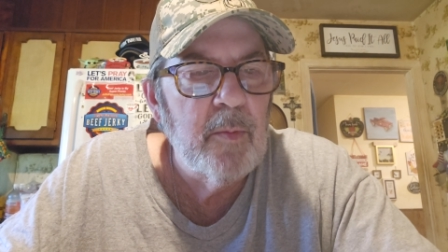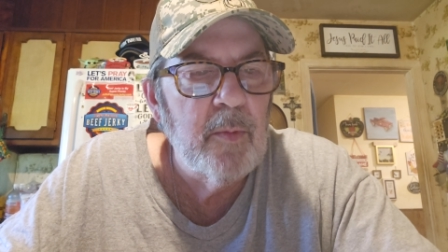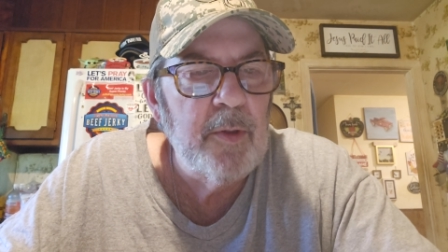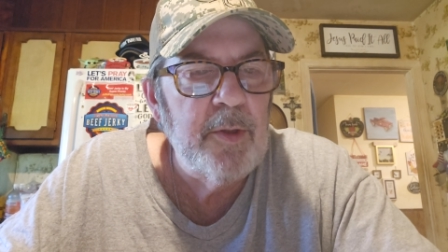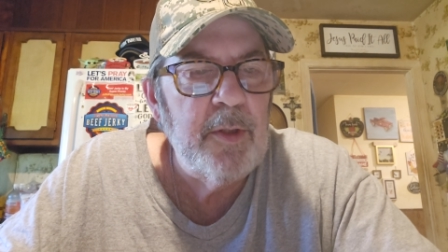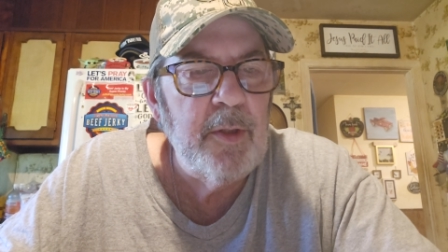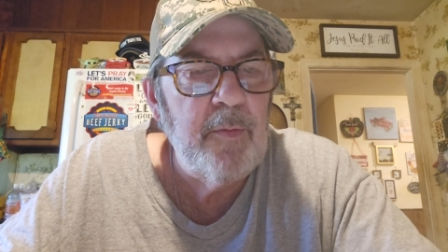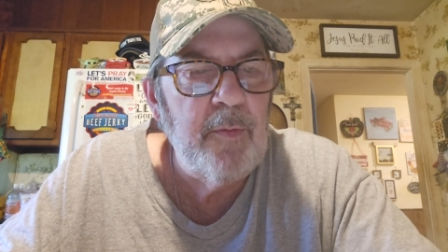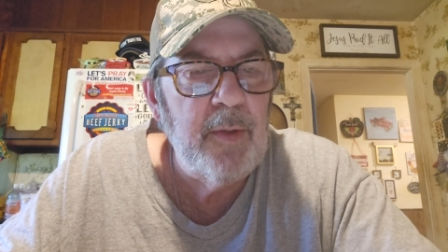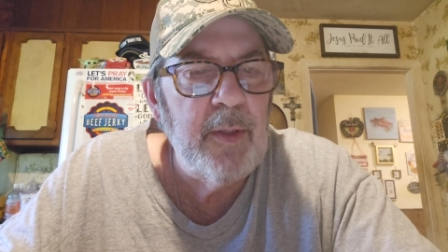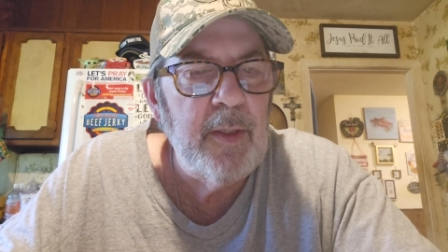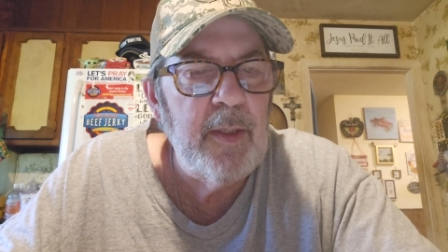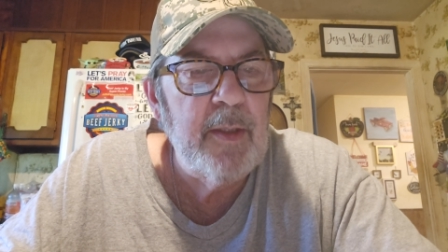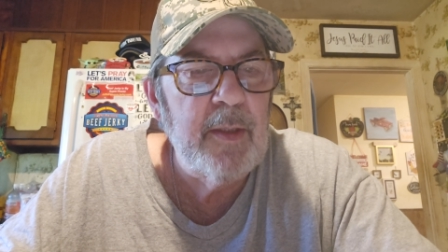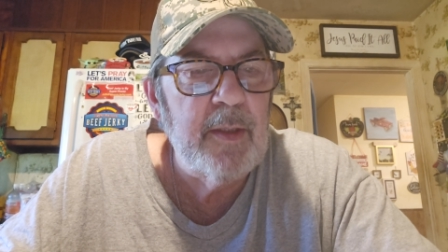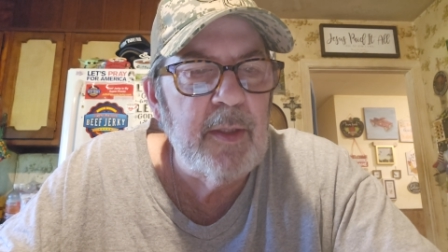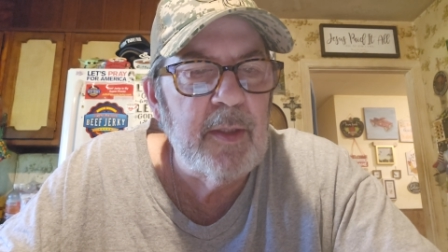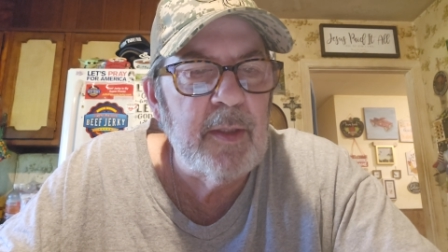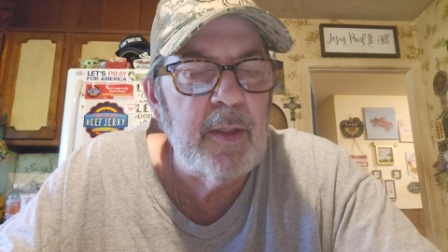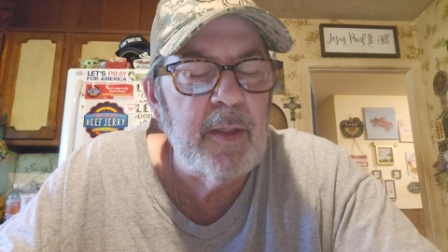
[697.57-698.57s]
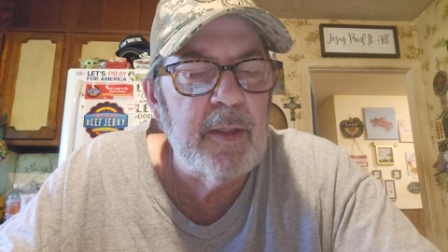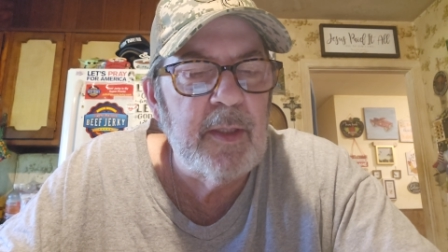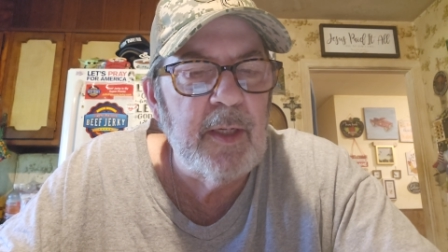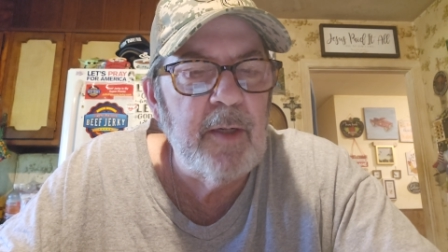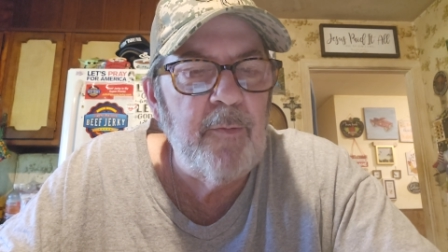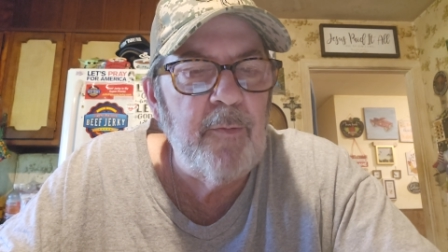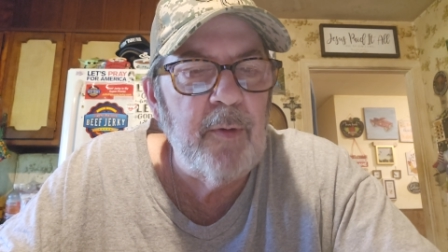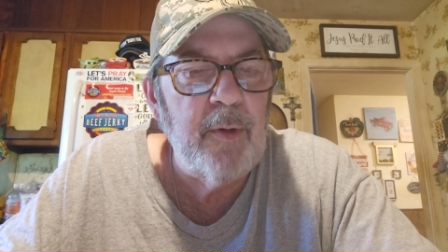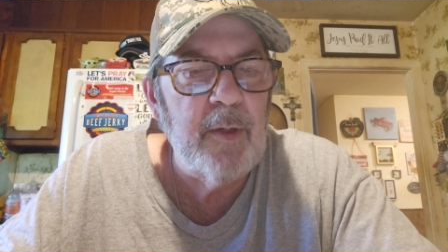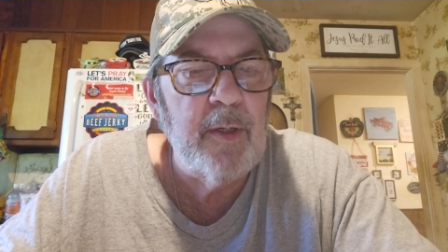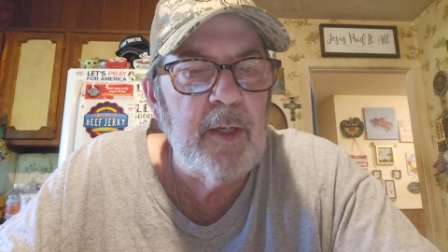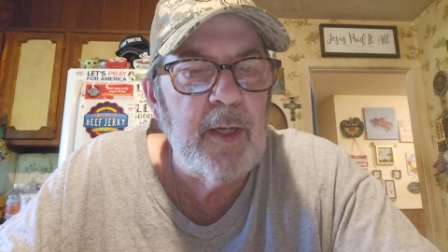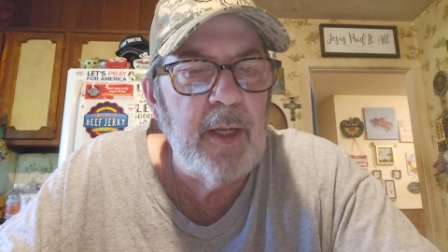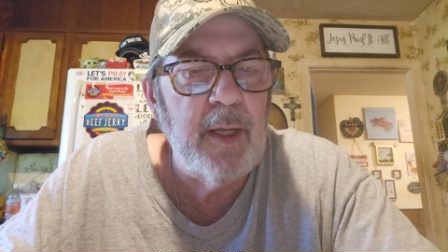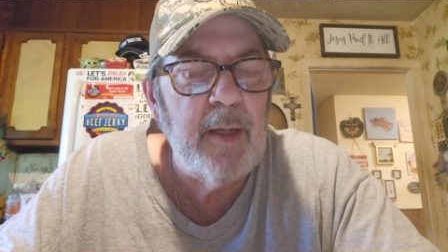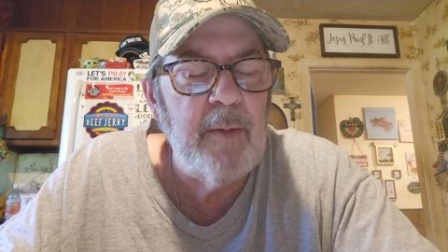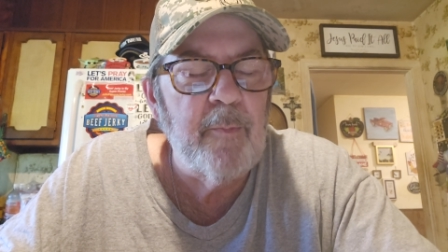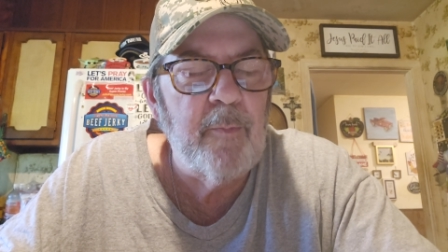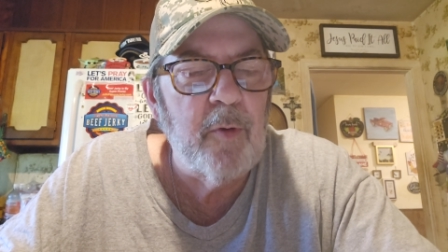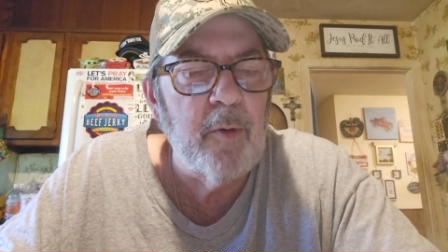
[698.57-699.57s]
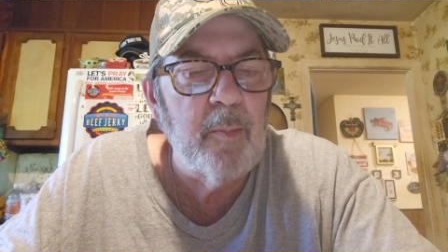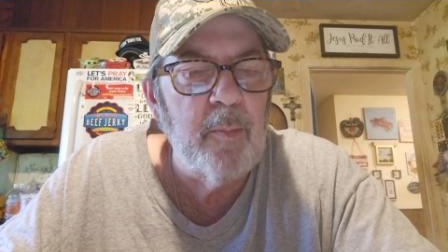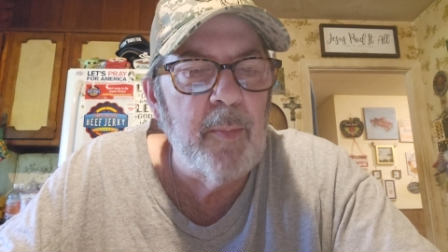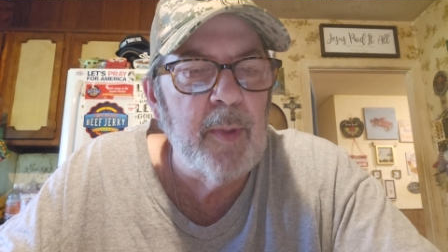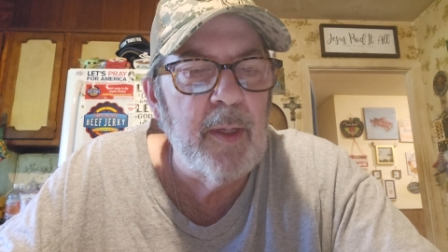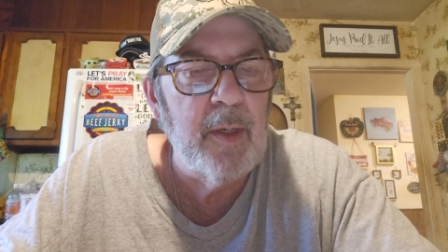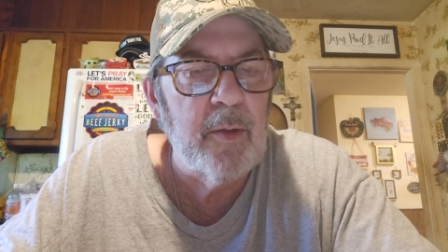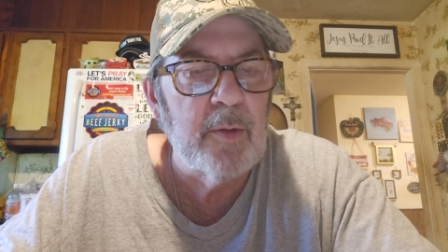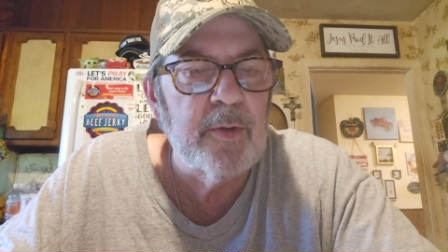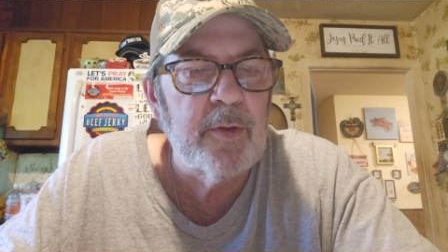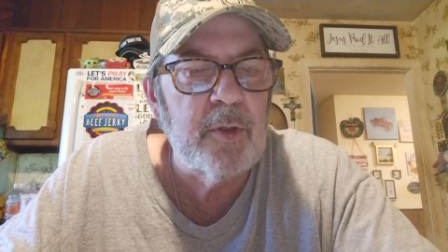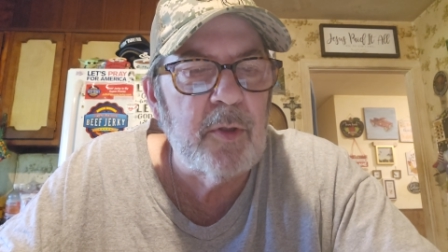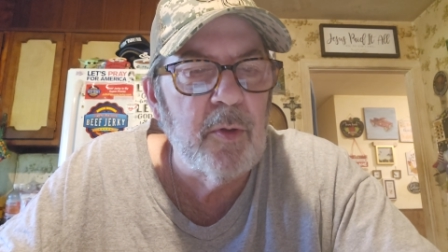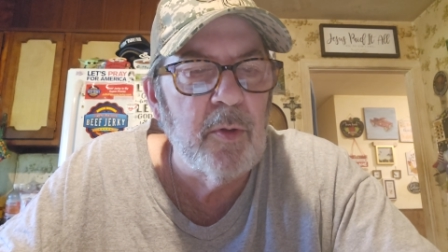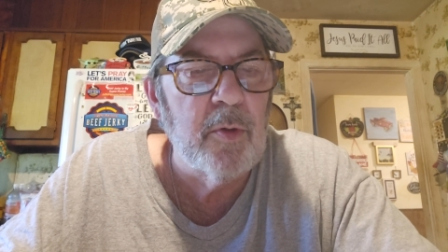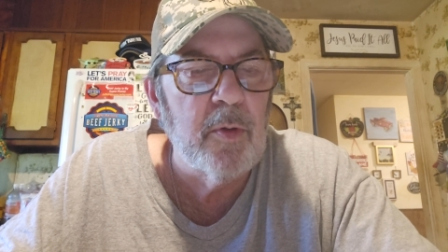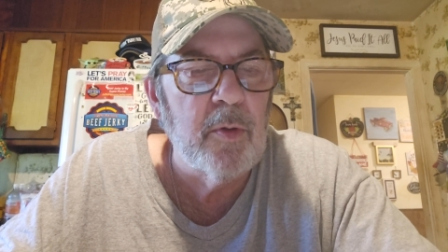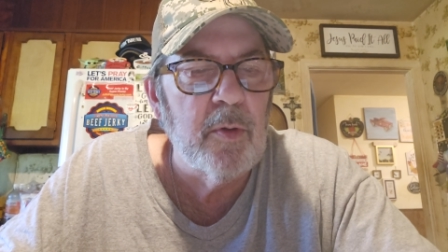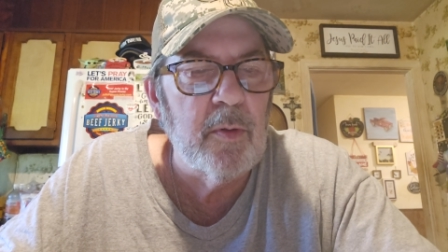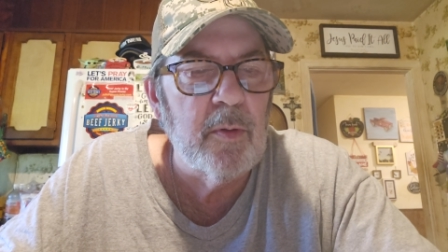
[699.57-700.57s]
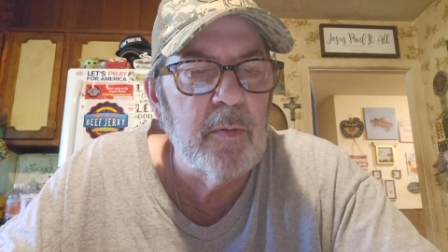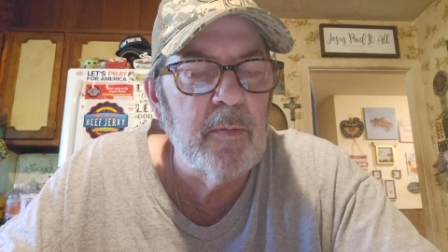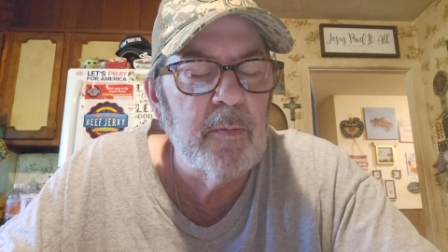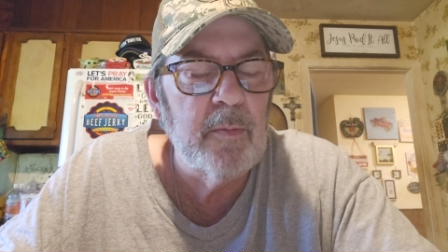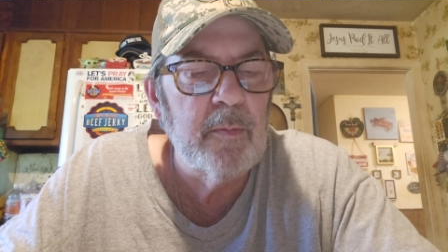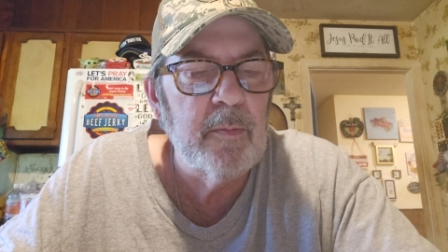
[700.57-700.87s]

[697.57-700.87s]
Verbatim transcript: Which of these is a different name for middle school?